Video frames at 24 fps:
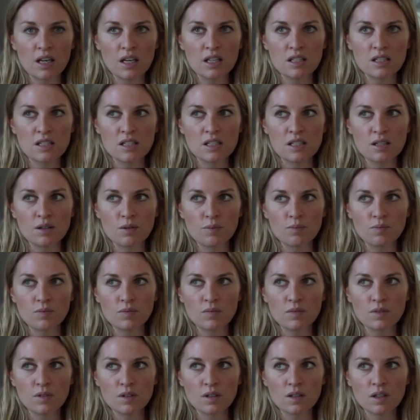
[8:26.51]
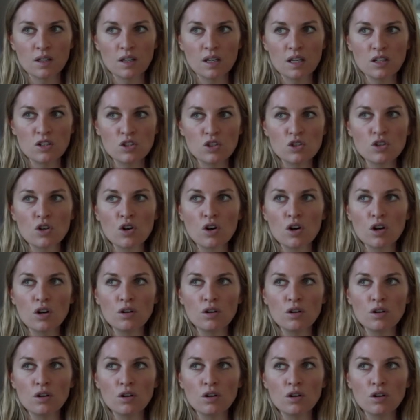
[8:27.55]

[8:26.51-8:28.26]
It's not